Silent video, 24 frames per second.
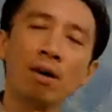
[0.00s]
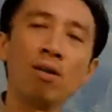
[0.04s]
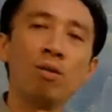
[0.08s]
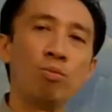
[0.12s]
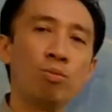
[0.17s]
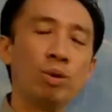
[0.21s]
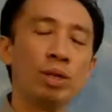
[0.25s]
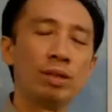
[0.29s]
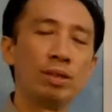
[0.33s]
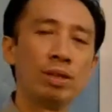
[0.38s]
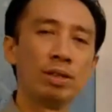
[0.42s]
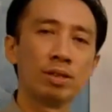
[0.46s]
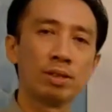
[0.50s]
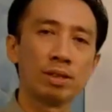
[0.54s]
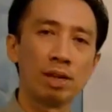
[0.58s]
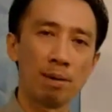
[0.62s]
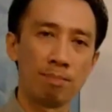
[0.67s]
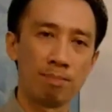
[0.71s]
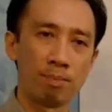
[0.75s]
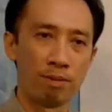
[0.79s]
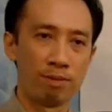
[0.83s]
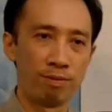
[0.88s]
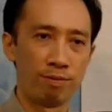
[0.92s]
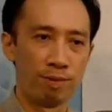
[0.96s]
dealt with this
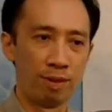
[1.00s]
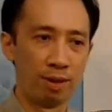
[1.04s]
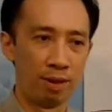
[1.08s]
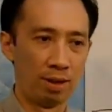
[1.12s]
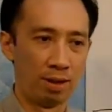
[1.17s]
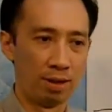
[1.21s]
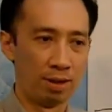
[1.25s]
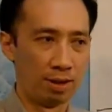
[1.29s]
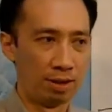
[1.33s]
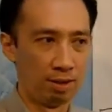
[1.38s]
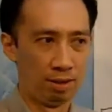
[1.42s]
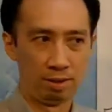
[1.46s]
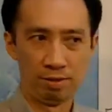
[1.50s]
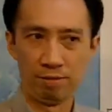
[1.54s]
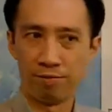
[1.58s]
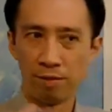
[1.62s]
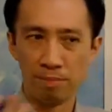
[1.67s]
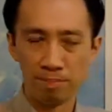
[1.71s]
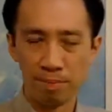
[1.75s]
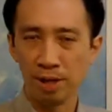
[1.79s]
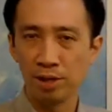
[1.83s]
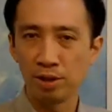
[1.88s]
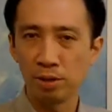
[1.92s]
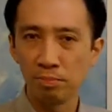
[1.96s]
type of
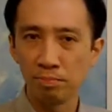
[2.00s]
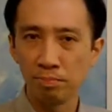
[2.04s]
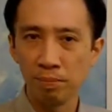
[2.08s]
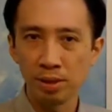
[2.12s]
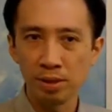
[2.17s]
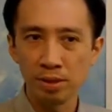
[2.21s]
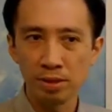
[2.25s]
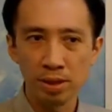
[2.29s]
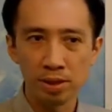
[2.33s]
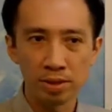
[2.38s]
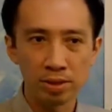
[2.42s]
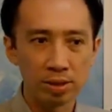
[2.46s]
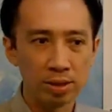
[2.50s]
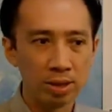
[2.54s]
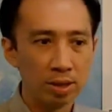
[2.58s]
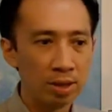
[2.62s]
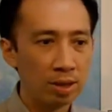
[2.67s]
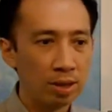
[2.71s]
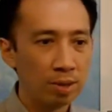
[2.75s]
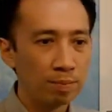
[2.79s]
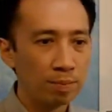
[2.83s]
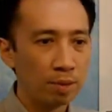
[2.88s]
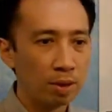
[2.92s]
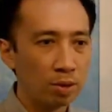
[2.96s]
information business,
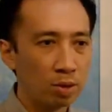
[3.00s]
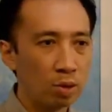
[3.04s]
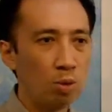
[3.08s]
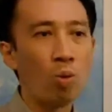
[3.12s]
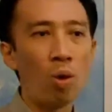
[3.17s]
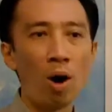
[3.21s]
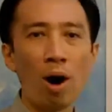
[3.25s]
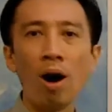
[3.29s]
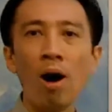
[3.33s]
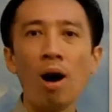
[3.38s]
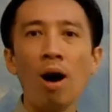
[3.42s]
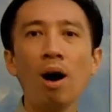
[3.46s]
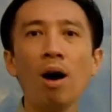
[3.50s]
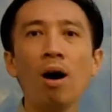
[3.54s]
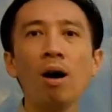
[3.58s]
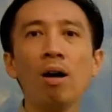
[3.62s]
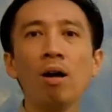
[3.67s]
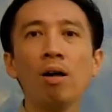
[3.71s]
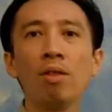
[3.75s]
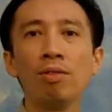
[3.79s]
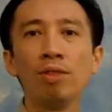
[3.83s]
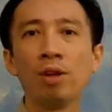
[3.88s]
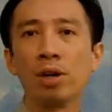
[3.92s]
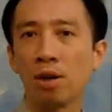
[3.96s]
you
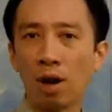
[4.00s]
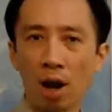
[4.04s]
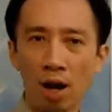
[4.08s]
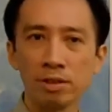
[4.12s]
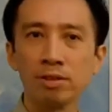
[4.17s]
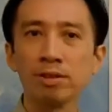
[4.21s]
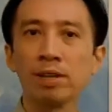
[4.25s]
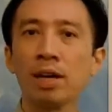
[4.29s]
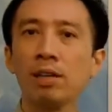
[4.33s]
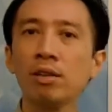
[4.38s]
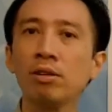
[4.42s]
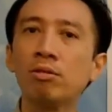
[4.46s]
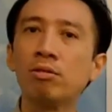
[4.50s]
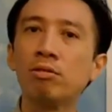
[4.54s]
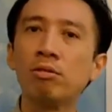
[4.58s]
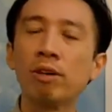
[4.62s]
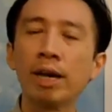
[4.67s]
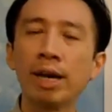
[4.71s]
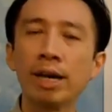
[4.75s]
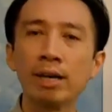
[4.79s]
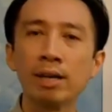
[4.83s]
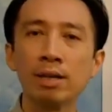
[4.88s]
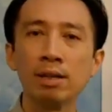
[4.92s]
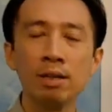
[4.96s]
are the content
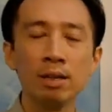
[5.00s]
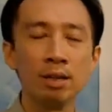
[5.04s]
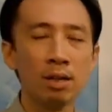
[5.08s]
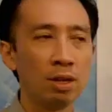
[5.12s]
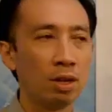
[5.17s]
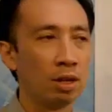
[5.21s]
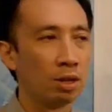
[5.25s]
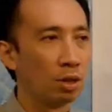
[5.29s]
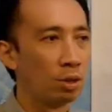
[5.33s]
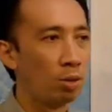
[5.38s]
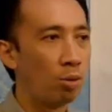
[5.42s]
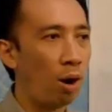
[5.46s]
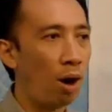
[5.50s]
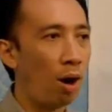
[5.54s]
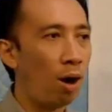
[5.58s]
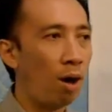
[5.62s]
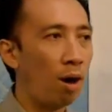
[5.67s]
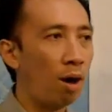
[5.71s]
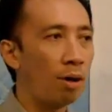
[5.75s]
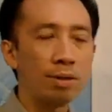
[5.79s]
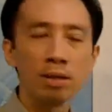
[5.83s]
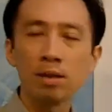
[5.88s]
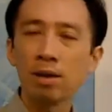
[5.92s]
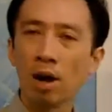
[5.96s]
creator, you
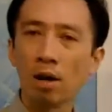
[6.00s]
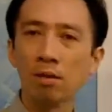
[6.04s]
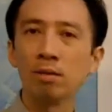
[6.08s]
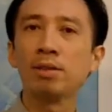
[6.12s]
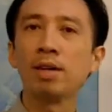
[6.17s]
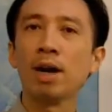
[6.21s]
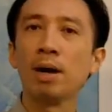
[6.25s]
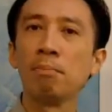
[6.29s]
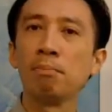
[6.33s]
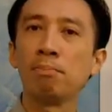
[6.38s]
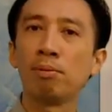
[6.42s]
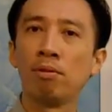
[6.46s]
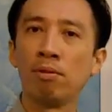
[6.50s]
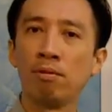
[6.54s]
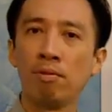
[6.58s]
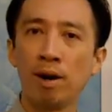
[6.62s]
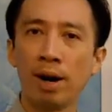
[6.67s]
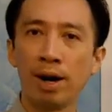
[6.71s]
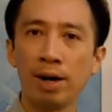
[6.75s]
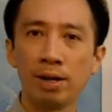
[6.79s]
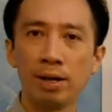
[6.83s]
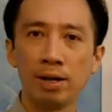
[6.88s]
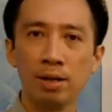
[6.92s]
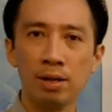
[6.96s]
are the content
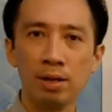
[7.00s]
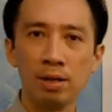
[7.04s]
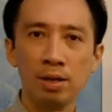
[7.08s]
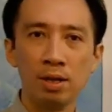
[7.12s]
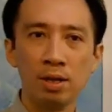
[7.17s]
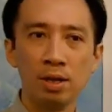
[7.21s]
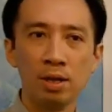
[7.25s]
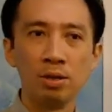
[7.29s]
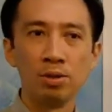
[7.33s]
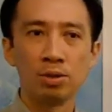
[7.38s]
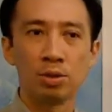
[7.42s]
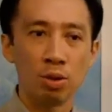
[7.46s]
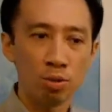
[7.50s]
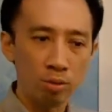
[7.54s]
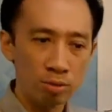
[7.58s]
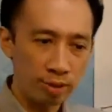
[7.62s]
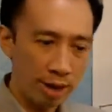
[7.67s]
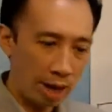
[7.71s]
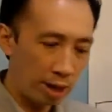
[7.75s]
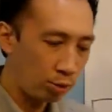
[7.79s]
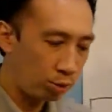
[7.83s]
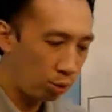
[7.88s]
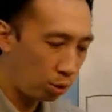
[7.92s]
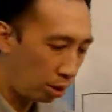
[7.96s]
provider. So
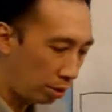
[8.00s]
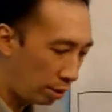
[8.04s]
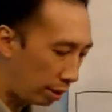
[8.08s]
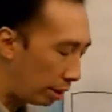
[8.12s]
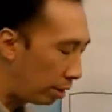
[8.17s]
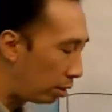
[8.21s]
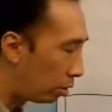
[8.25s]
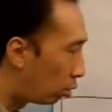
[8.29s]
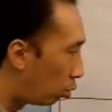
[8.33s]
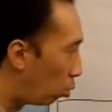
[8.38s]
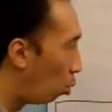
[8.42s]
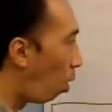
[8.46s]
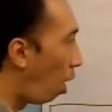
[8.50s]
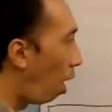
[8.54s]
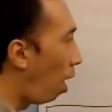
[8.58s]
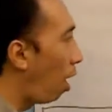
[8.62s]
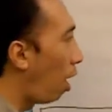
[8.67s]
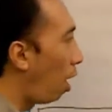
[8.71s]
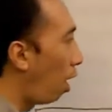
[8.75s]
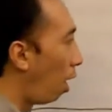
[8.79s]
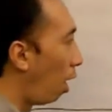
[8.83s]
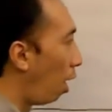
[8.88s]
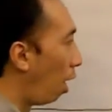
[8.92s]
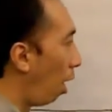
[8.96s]
naturally, you
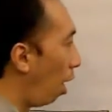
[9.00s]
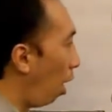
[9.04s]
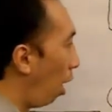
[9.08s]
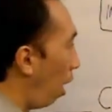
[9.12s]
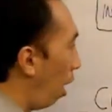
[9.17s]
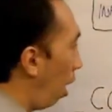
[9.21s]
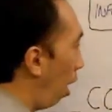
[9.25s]
are